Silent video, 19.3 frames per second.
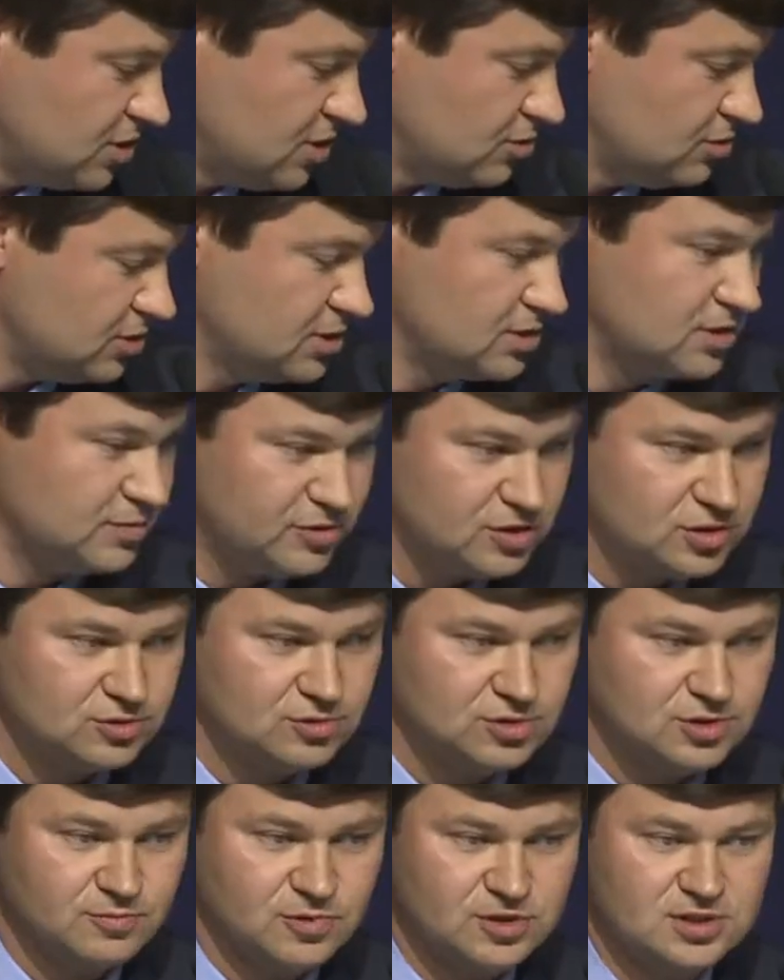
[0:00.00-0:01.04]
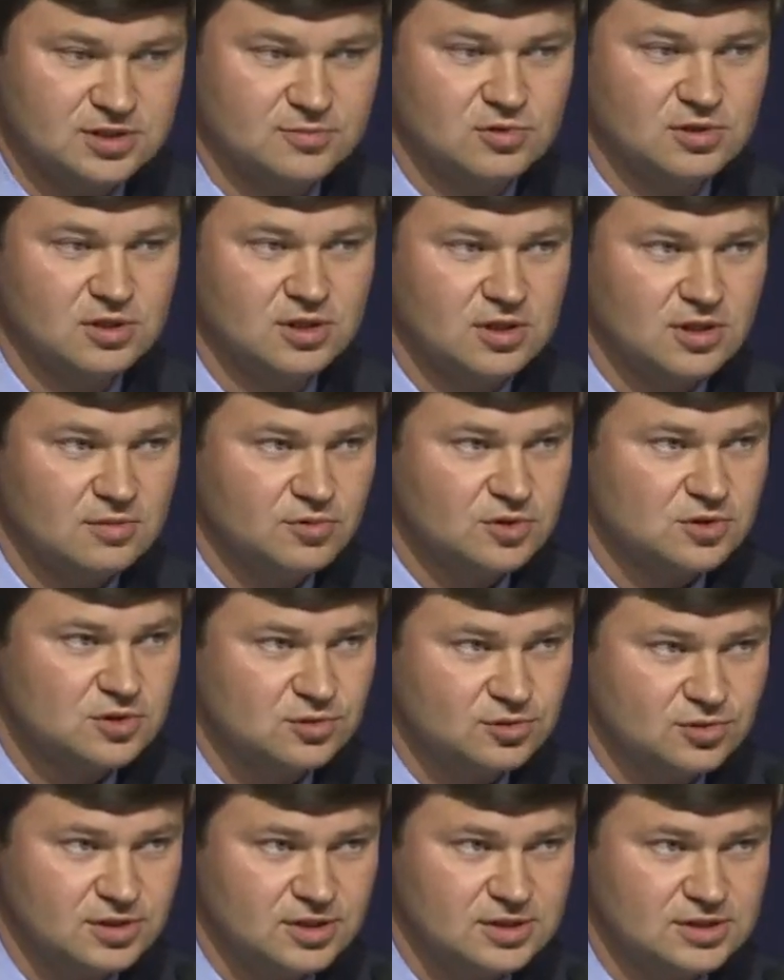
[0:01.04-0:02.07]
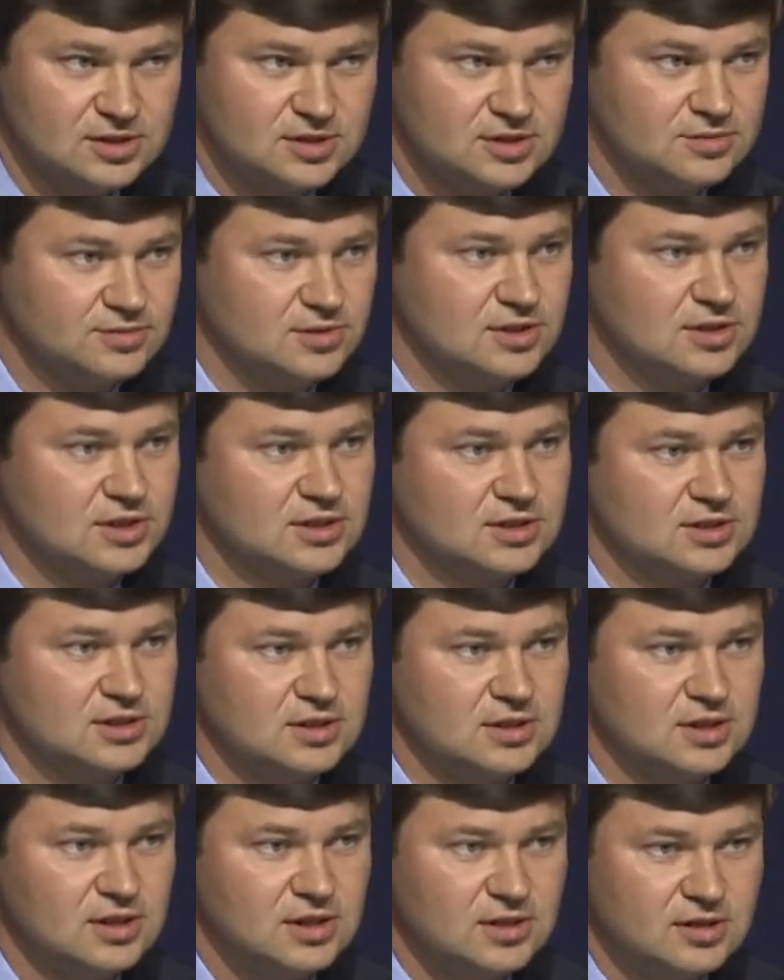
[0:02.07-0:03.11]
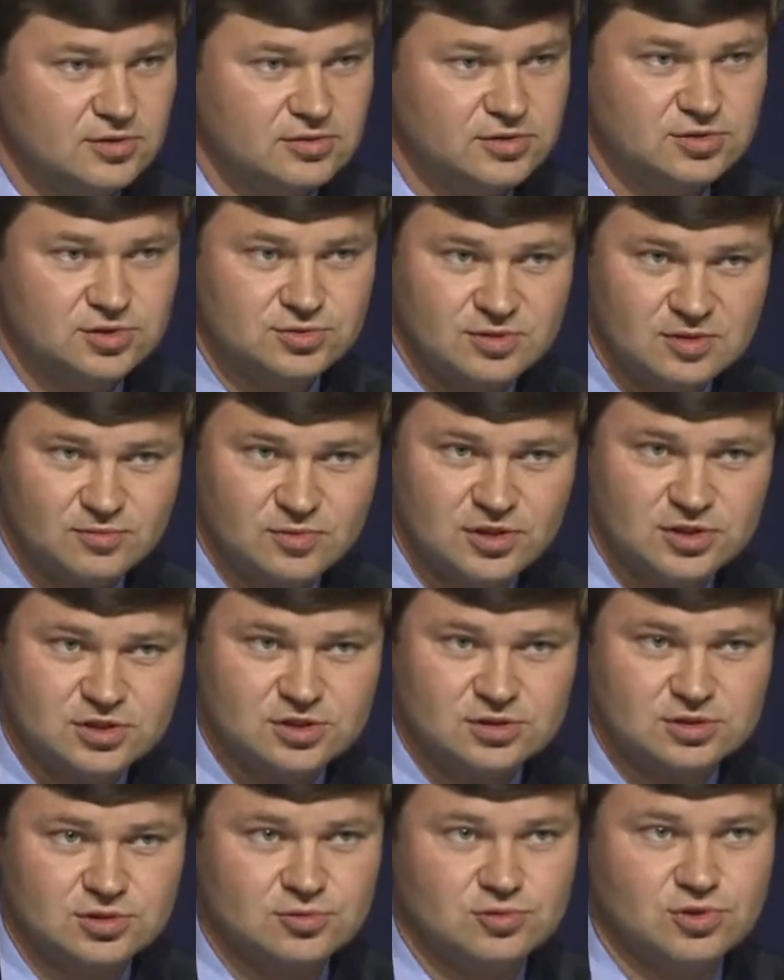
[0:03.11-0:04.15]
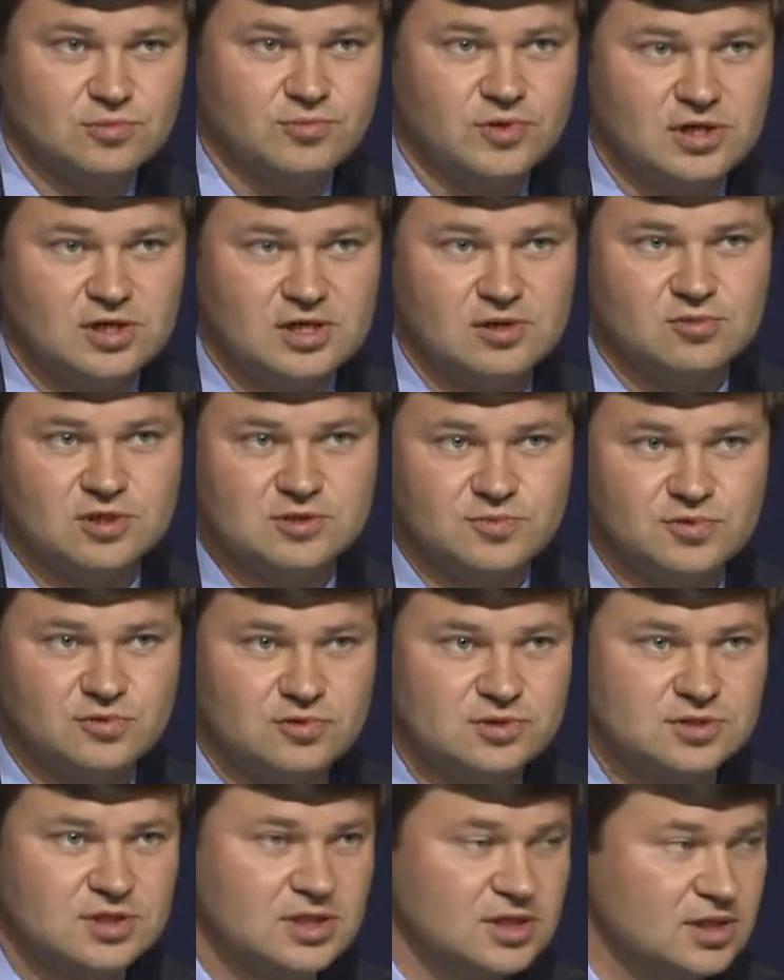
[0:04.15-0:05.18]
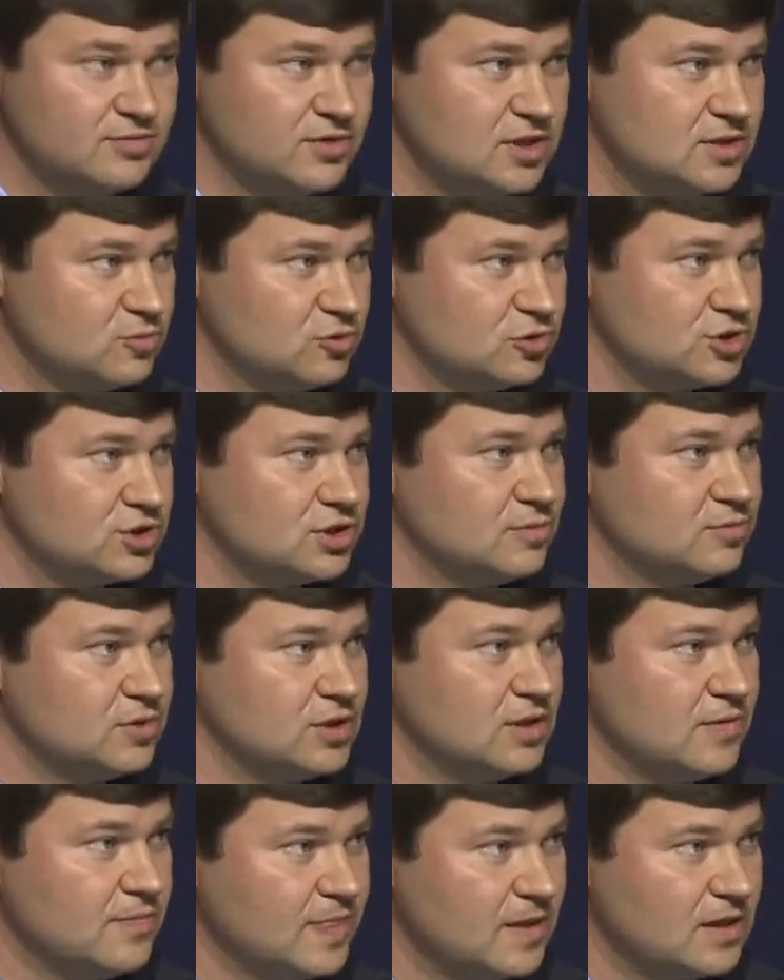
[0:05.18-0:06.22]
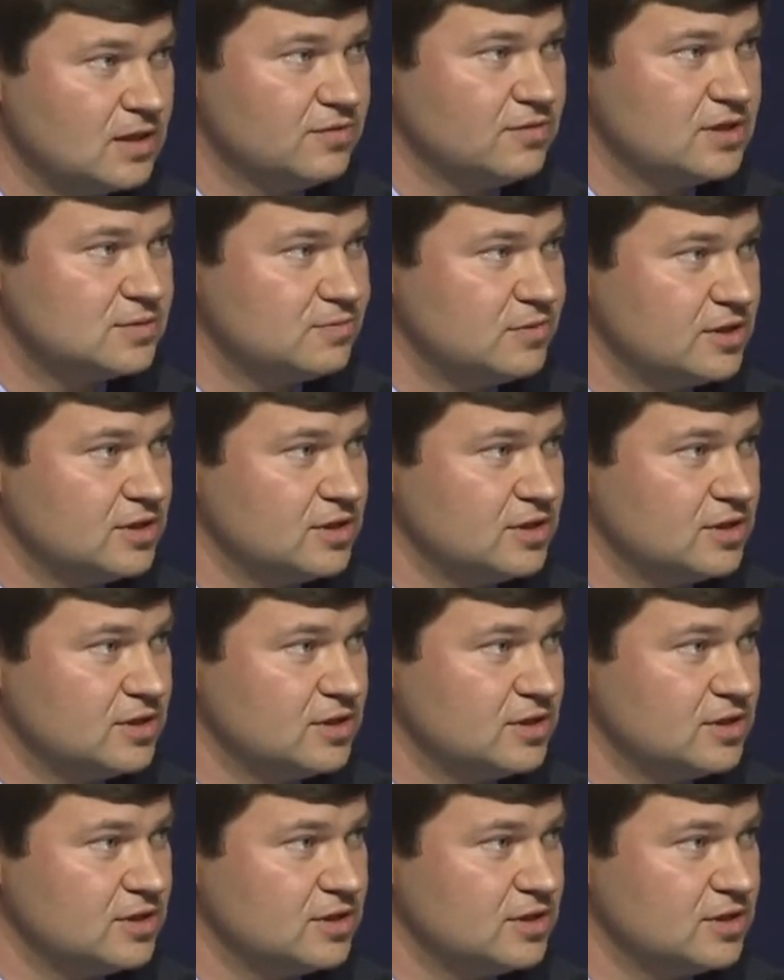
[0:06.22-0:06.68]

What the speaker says: So, and this is part of the program, which is truth,